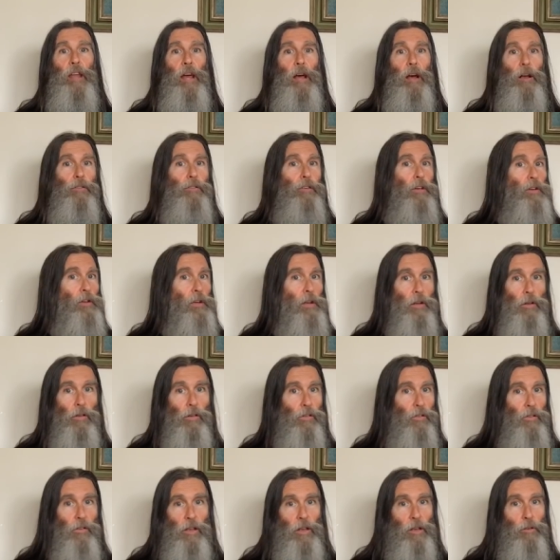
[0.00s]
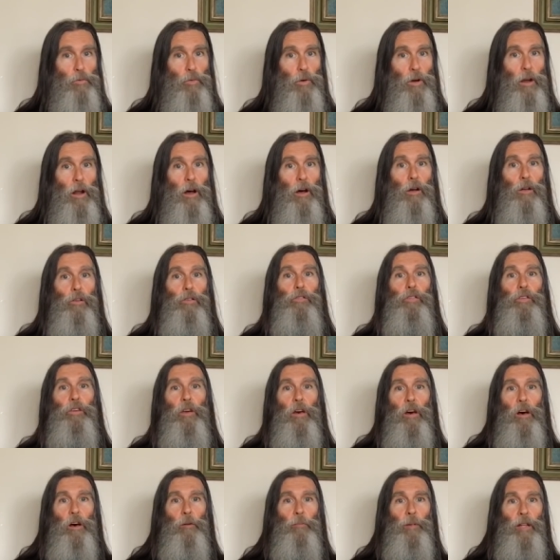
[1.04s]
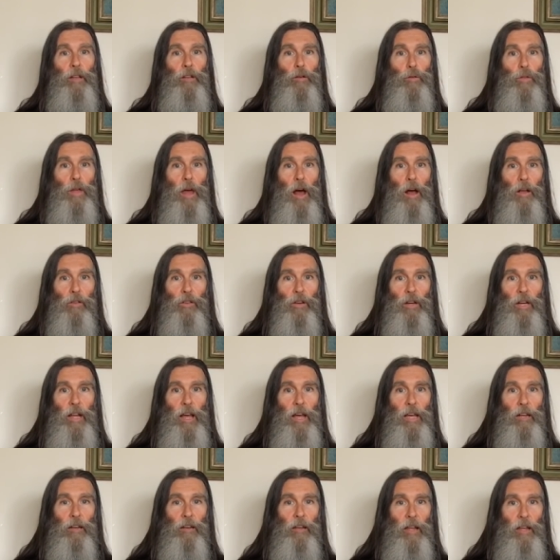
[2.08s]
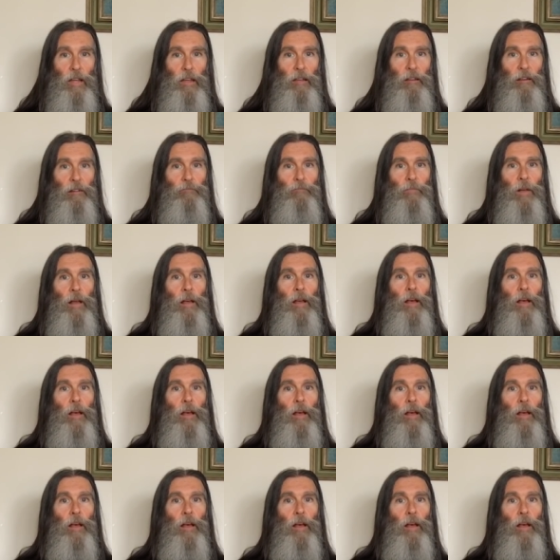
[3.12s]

now so you can see what all is to come in 2018